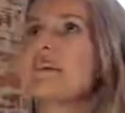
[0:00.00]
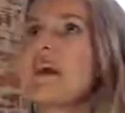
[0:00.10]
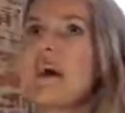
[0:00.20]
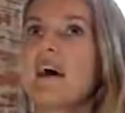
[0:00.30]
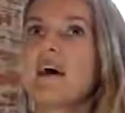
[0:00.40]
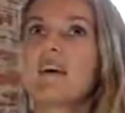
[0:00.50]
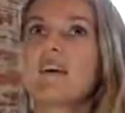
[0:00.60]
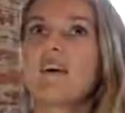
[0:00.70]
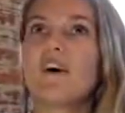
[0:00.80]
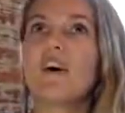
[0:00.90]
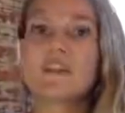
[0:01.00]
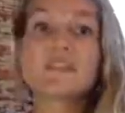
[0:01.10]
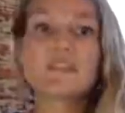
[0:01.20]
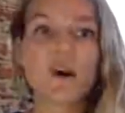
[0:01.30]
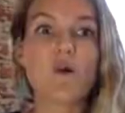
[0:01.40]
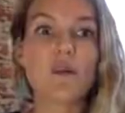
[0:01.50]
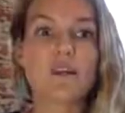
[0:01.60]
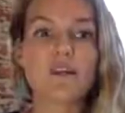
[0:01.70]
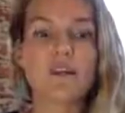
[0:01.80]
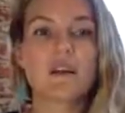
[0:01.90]
then on
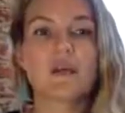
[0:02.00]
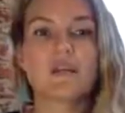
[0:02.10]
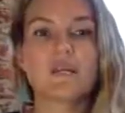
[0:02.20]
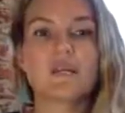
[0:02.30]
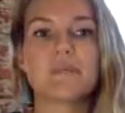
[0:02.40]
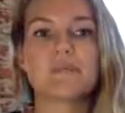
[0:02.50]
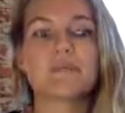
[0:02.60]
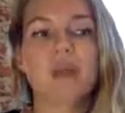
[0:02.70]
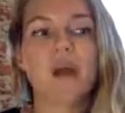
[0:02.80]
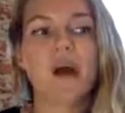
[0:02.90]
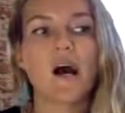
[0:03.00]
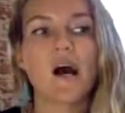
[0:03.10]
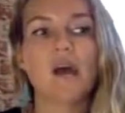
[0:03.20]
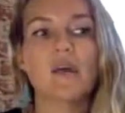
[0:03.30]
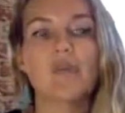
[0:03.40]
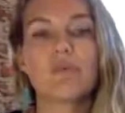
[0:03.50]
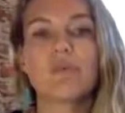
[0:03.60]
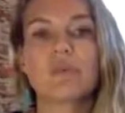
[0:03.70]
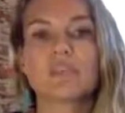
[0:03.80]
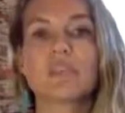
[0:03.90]
Samhain, on Halloween,
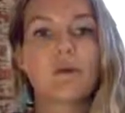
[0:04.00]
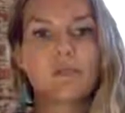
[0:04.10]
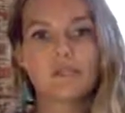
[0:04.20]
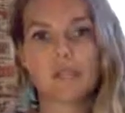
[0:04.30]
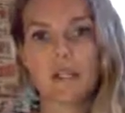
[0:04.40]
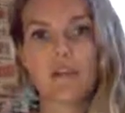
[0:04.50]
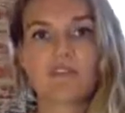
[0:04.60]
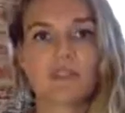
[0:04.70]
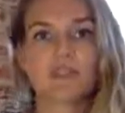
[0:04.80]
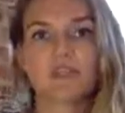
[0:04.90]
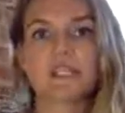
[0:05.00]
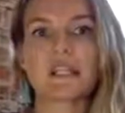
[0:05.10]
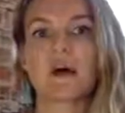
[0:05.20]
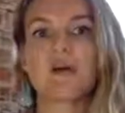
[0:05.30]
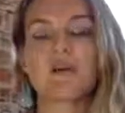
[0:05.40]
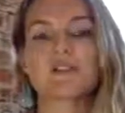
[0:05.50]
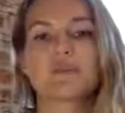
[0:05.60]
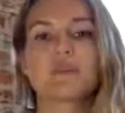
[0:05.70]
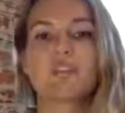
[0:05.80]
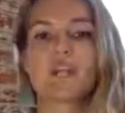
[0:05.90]
I'll be doing that ritual, and then I'll
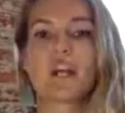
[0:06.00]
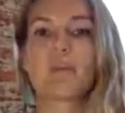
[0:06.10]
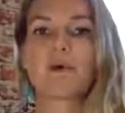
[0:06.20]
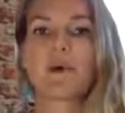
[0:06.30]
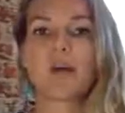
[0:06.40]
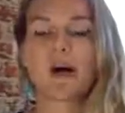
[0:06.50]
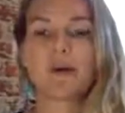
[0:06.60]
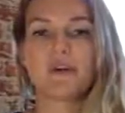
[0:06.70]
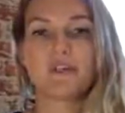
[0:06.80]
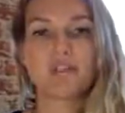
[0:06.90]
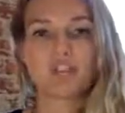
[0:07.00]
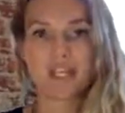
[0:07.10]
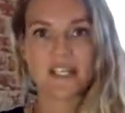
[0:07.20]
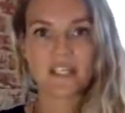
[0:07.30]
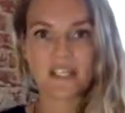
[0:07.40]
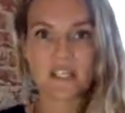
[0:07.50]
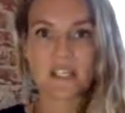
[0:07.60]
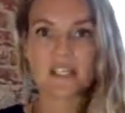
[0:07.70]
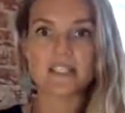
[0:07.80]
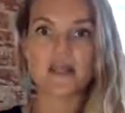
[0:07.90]
also be sharing more about a training
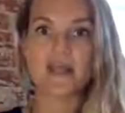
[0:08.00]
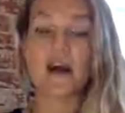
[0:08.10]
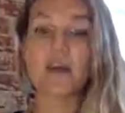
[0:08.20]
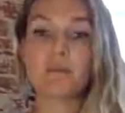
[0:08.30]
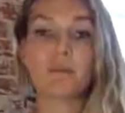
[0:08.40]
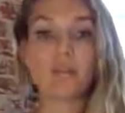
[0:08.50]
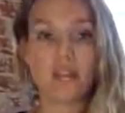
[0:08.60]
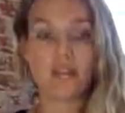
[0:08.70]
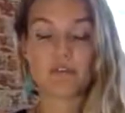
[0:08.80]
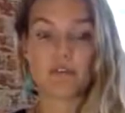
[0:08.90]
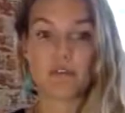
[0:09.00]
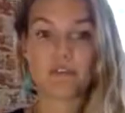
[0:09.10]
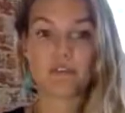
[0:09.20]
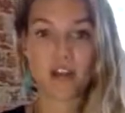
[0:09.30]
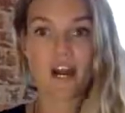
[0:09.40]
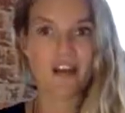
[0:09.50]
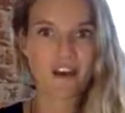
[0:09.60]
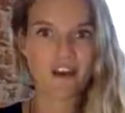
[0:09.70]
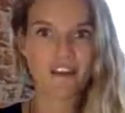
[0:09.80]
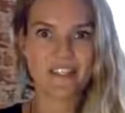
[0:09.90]
series that I'm creating for you right
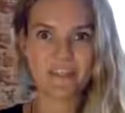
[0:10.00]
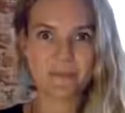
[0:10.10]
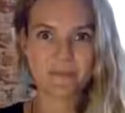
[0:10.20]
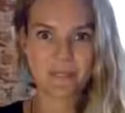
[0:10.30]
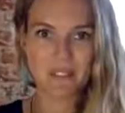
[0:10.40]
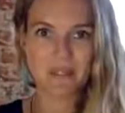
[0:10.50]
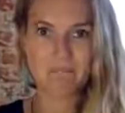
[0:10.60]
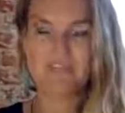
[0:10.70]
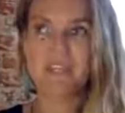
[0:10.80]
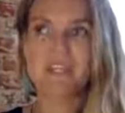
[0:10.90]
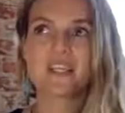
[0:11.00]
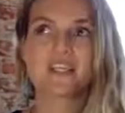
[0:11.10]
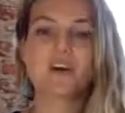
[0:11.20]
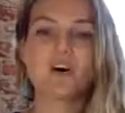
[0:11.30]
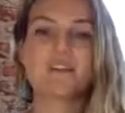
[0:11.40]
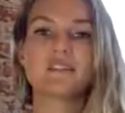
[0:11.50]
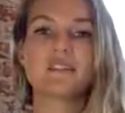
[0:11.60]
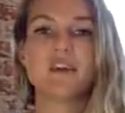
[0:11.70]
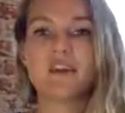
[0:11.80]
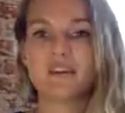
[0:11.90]
now as we speak. It's called
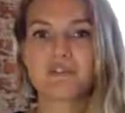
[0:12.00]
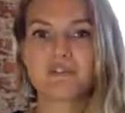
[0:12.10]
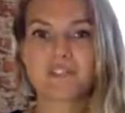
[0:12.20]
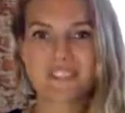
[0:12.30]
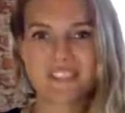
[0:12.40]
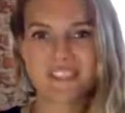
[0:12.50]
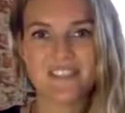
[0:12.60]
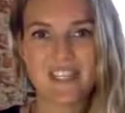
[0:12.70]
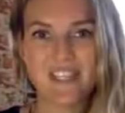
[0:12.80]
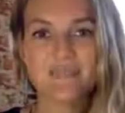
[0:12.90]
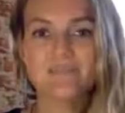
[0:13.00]
The Art of Receiving.